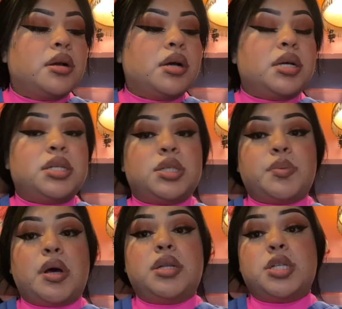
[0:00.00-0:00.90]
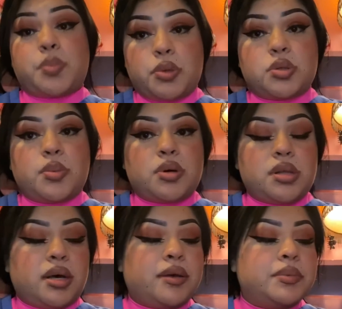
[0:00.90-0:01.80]
disposable
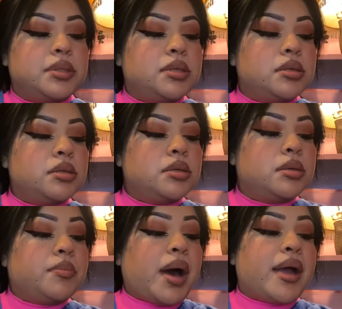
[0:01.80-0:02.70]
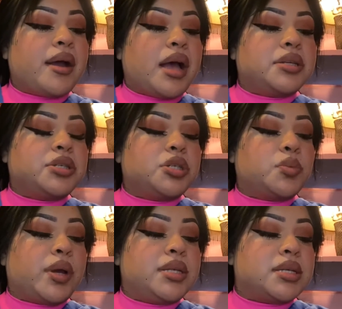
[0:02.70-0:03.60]
gloves, biohazards
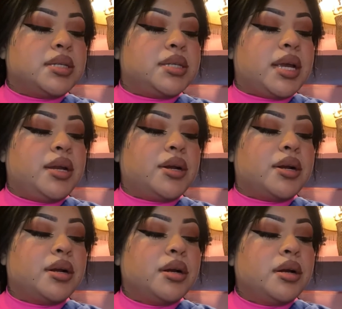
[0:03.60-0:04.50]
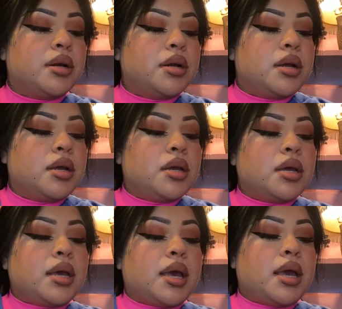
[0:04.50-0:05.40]
waste container,
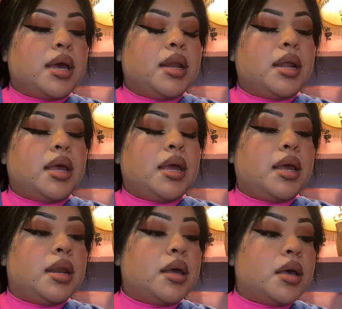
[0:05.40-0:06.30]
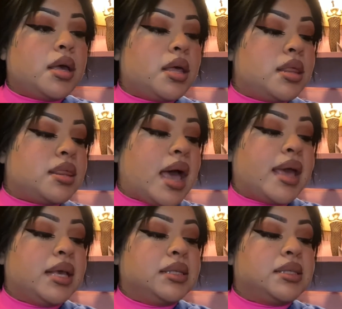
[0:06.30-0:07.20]
and then that
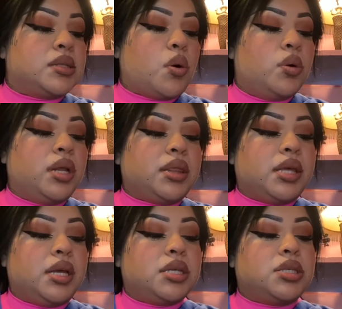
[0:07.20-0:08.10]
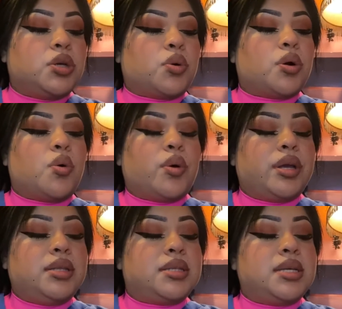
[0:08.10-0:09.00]
is the only things you're
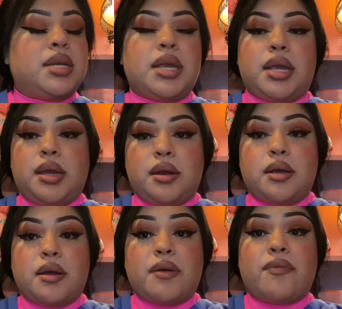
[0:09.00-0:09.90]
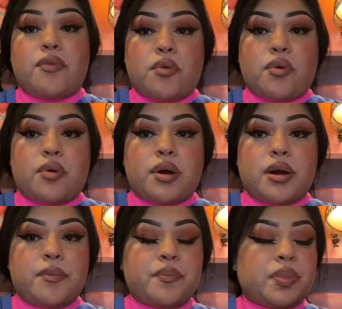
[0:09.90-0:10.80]
going to need
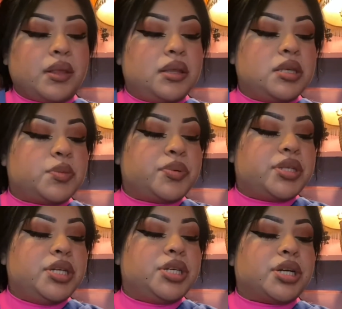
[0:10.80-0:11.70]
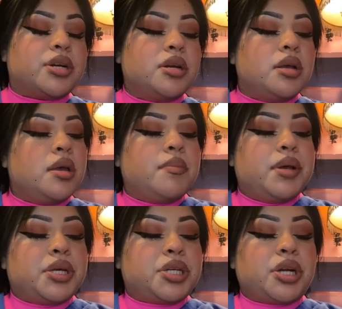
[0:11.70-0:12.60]
for this procedure.
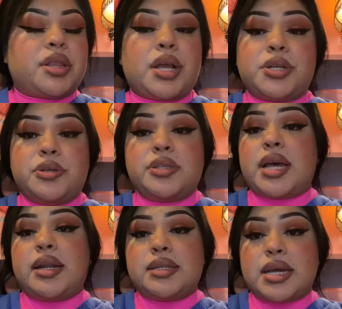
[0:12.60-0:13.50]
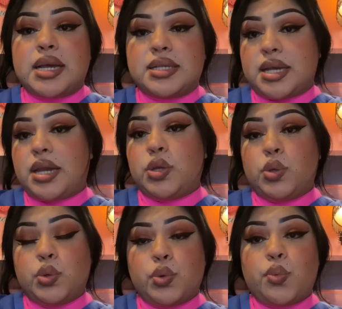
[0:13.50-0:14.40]
Make sure that you sanitize and
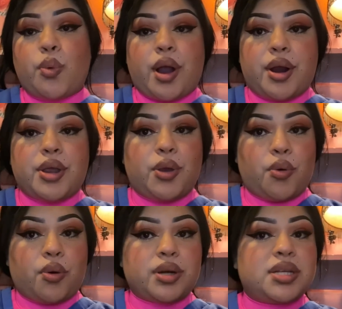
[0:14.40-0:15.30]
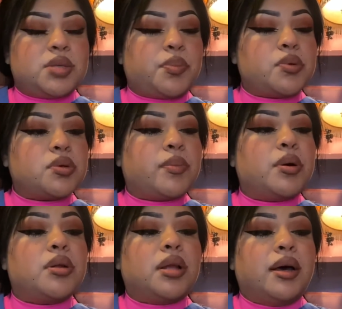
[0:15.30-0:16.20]
you wear your disposable
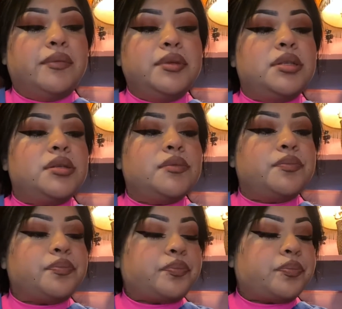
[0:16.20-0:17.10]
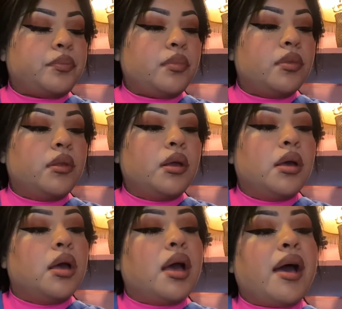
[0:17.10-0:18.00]
gloves.
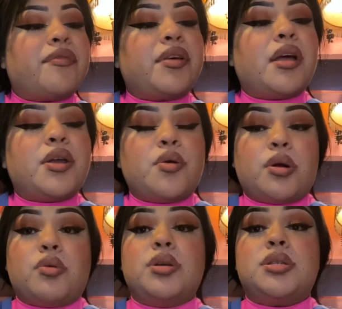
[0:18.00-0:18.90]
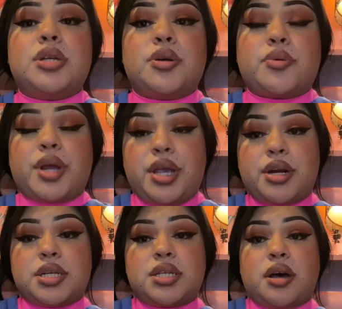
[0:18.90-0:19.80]
After that, you are going to greet
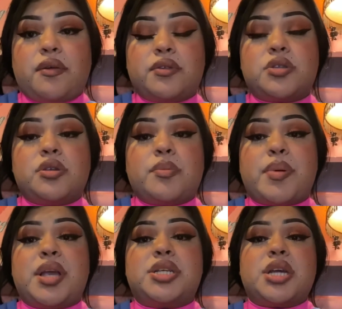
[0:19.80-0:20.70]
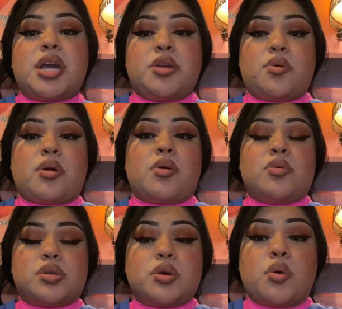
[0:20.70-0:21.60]
yourself to the patient and you are
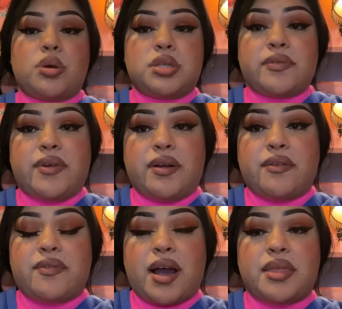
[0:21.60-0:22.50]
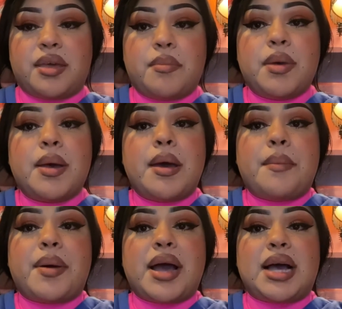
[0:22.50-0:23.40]
also going to verify them
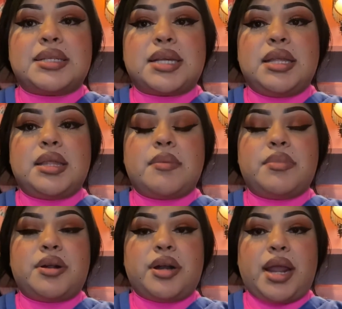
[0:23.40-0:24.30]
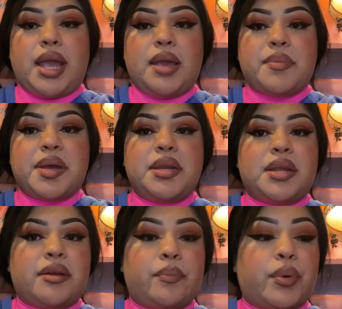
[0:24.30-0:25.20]
by asking them their name and
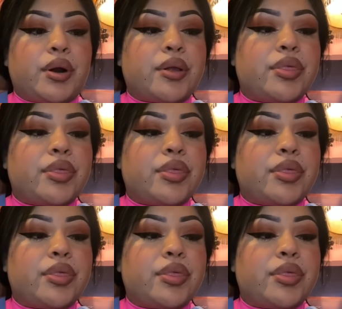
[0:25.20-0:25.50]
date of birth.